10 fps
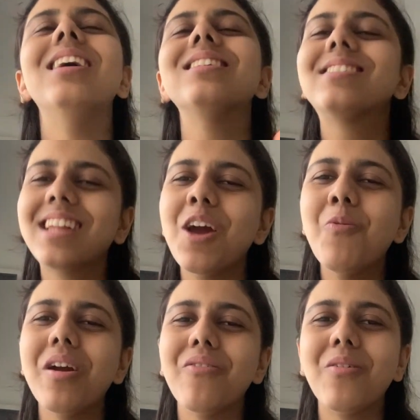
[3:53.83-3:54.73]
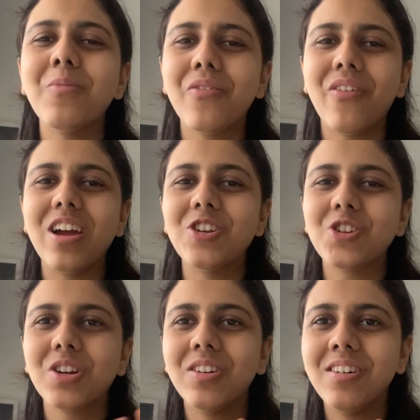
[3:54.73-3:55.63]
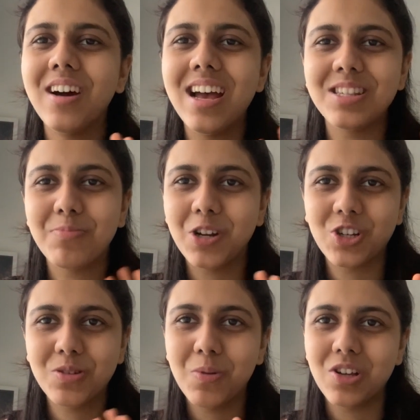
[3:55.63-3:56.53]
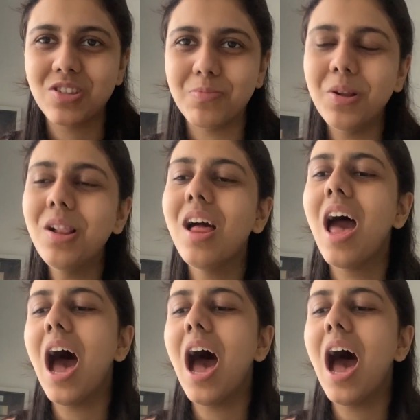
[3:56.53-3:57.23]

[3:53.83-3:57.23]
stay away from refined sugar as much as possible.